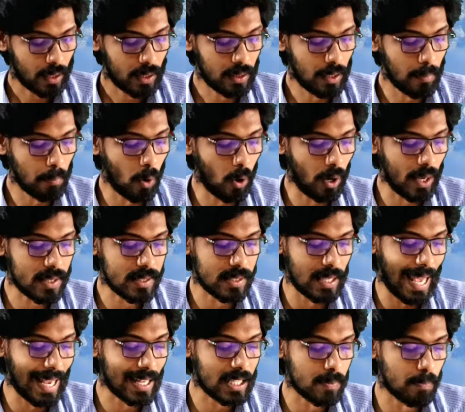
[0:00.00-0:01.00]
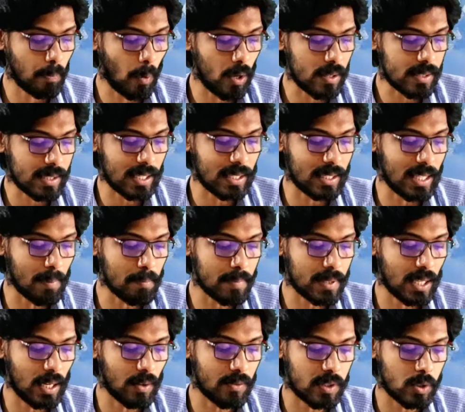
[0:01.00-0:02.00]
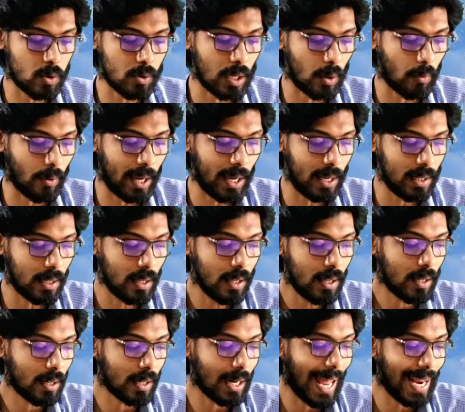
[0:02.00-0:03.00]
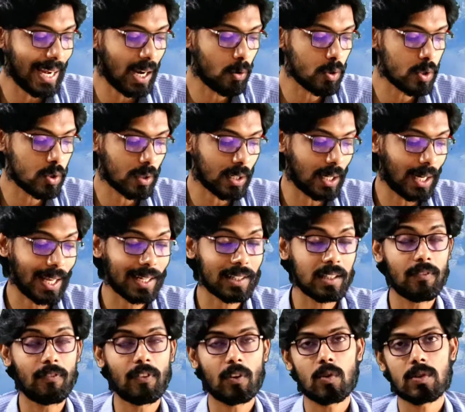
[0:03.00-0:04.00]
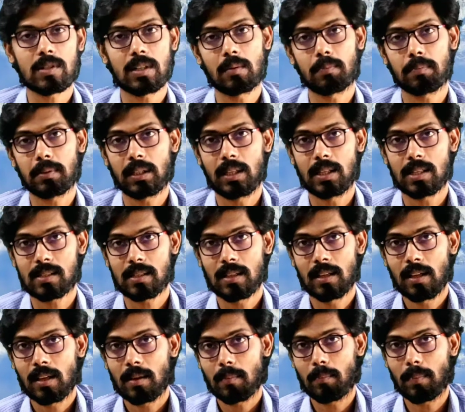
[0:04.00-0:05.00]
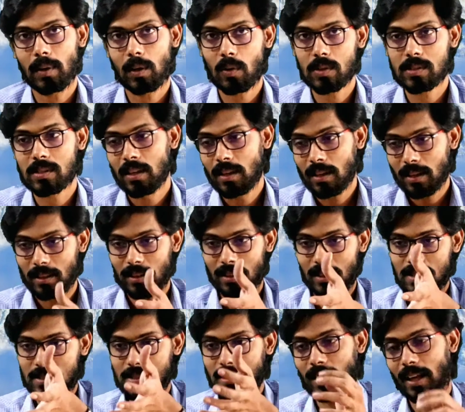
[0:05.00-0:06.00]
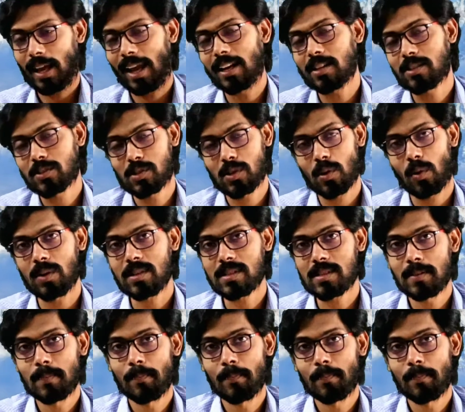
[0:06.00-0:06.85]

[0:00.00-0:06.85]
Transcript: The boys, exposing themselves to the rain, ran out to collect the frozen pearls, because these hailstones,